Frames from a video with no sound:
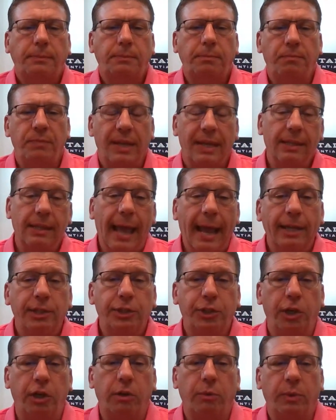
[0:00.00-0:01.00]
And last
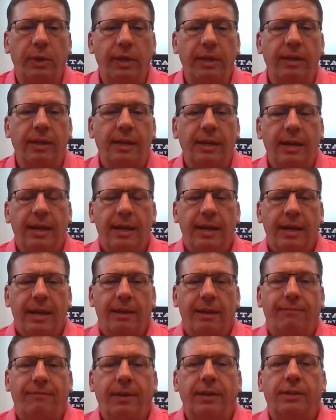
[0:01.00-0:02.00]
year, we
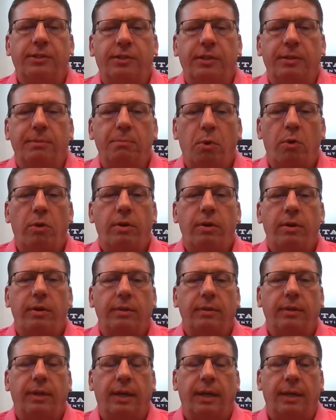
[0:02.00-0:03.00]
invested more
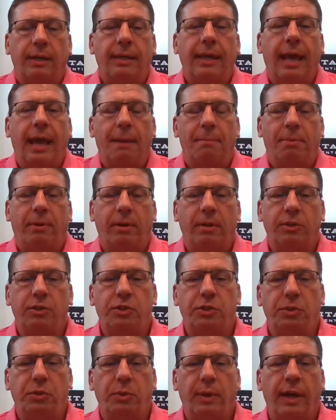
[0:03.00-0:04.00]
uh, capital
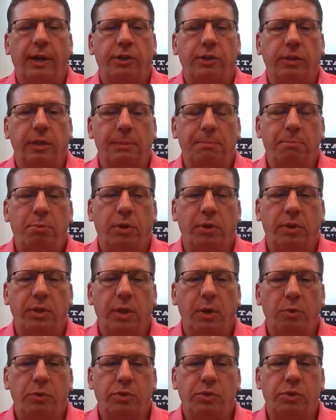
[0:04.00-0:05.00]
to actually put
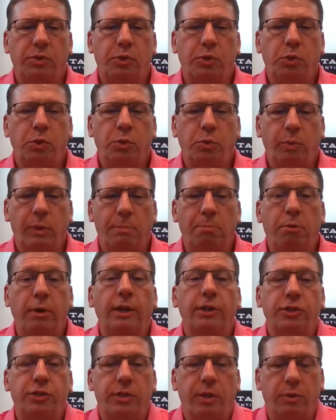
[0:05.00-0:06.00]
those two, we
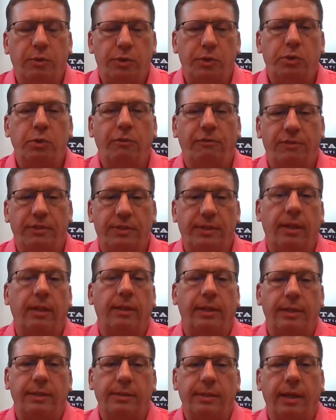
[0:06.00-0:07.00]
bridged those two
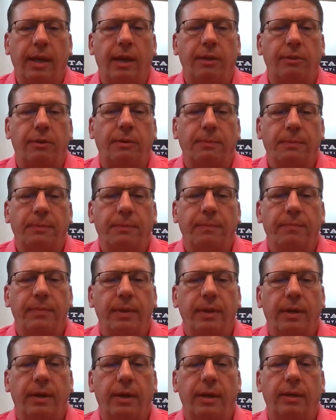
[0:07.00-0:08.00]
facilities together
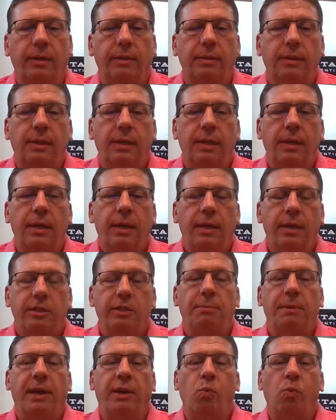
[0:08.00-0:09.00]
uh, to
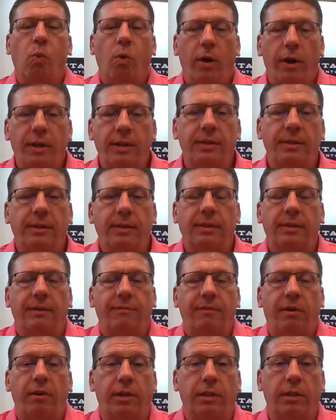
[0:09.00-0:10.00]
make one
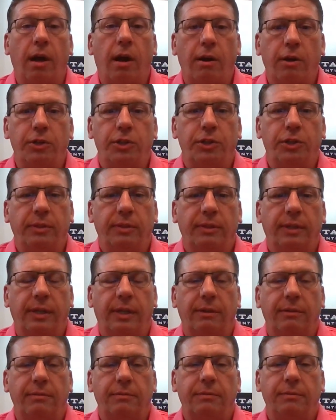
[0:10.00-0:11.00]
very large uh,
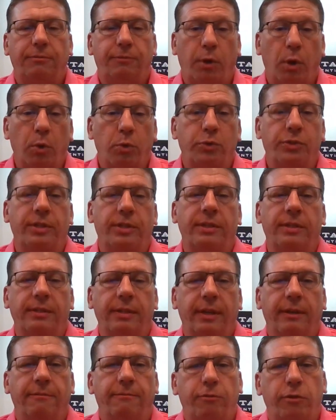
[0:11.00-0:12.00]
frozen
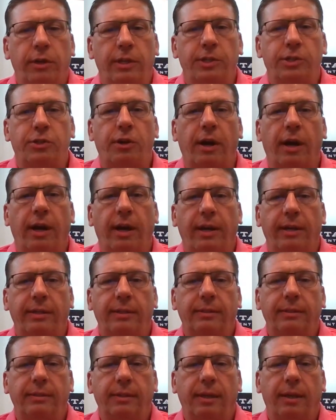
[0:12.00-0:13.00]
and freeze dried
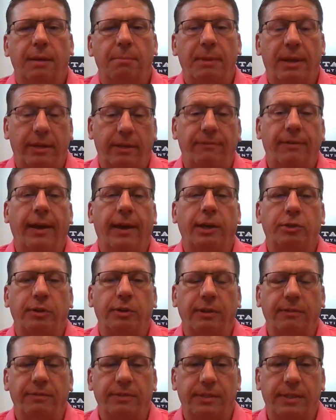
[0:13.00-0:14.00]
uh, manufacturing
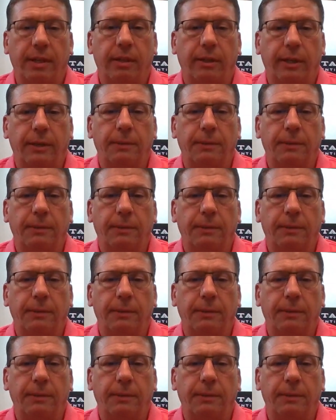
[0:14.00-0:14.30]
facility